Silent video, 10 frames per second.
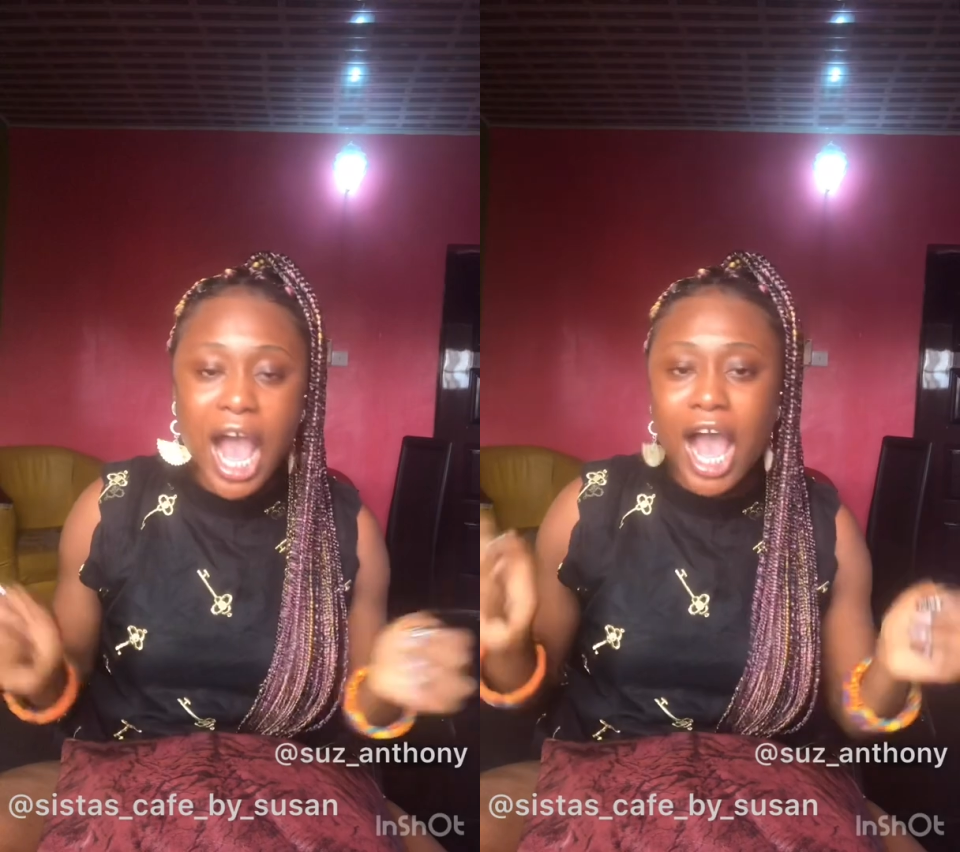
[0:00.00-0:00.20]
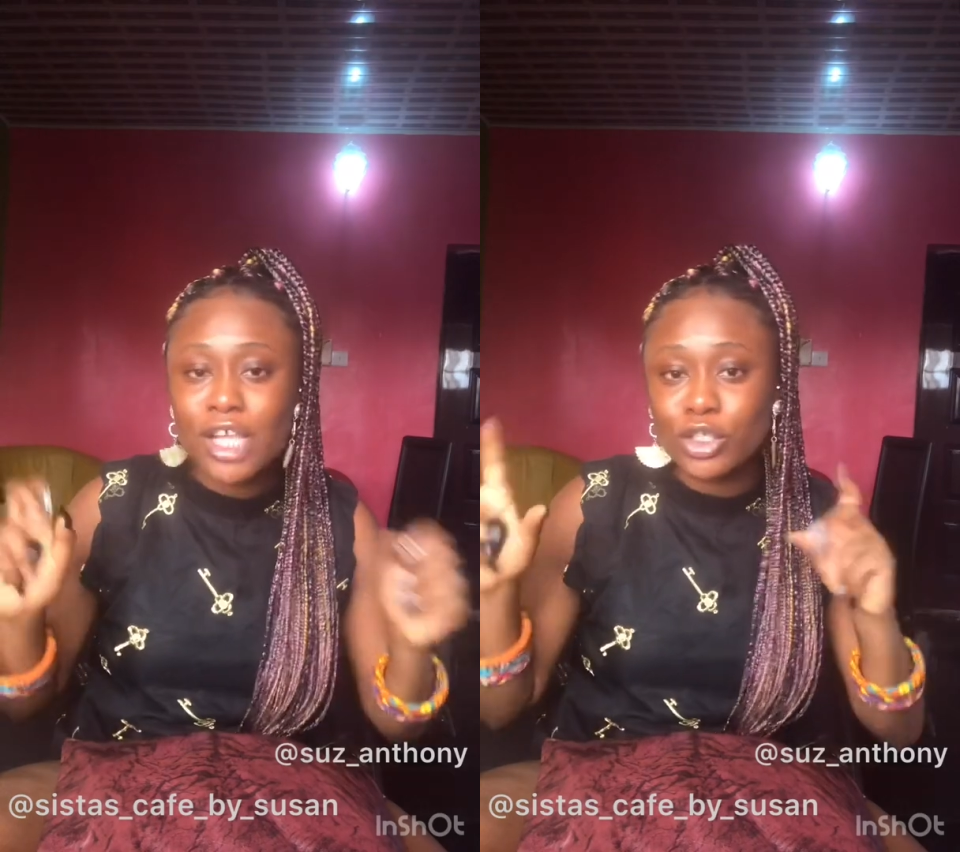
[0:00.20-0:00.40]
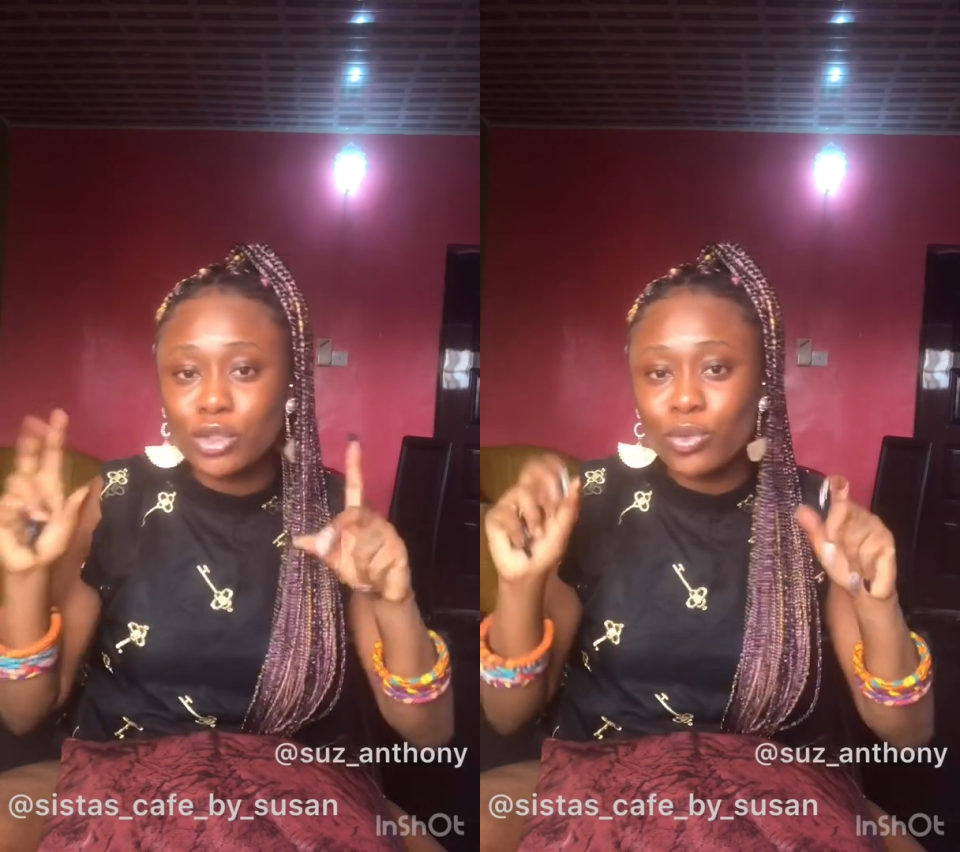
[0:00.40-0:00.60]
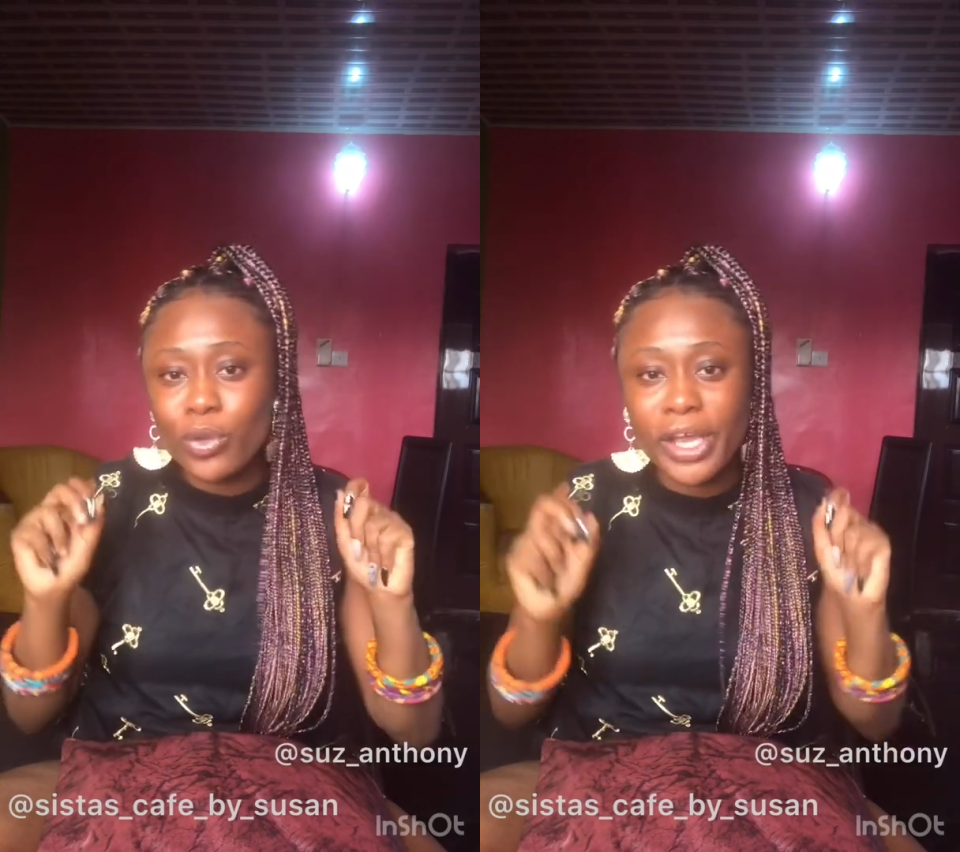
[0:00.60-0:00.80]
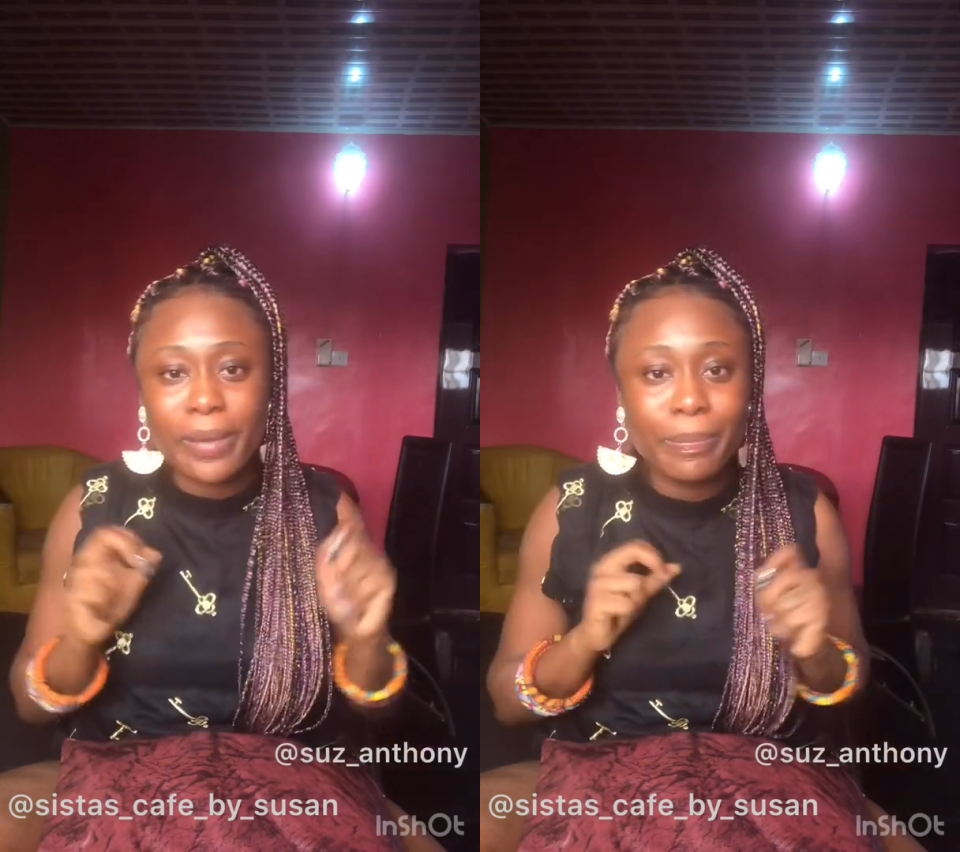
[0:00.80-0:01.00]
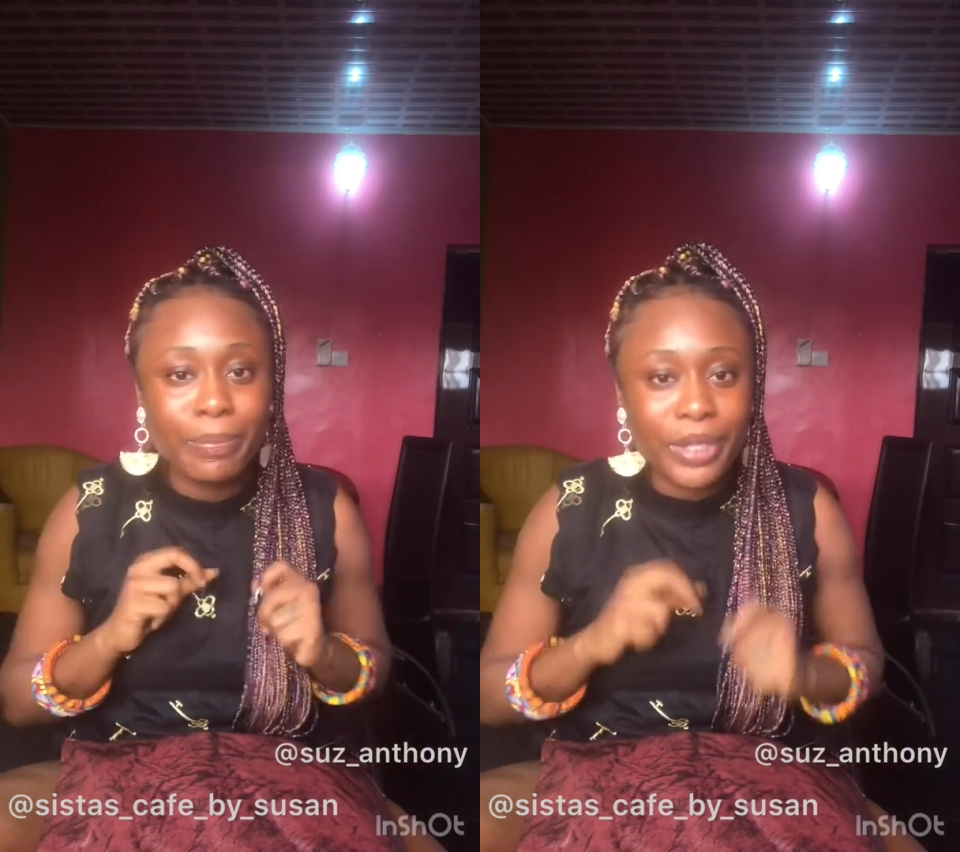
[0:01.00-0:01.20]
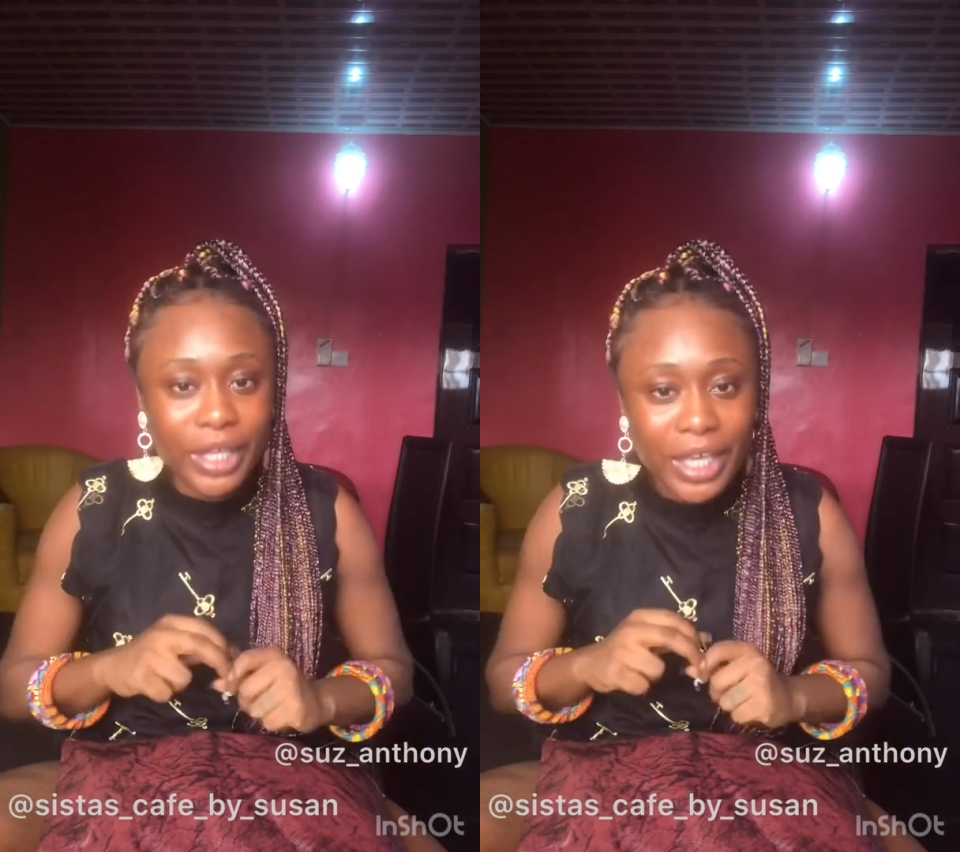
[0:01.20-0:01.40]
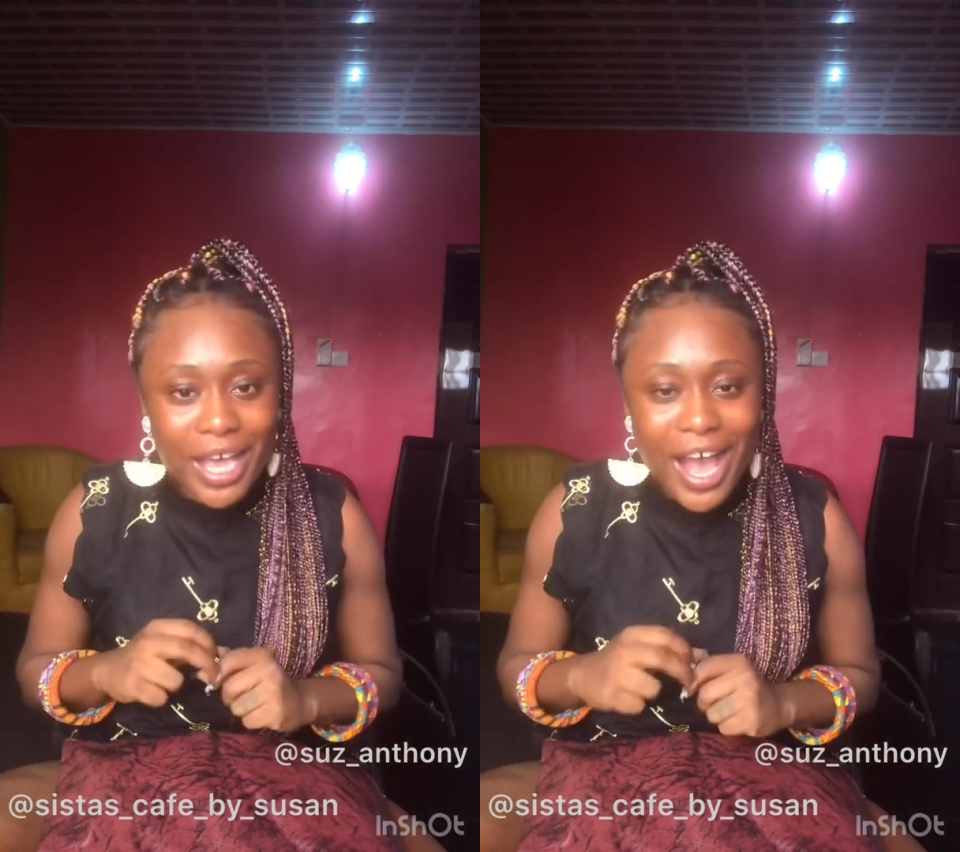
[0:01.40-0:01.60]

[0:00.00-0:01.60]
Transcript: Asoebi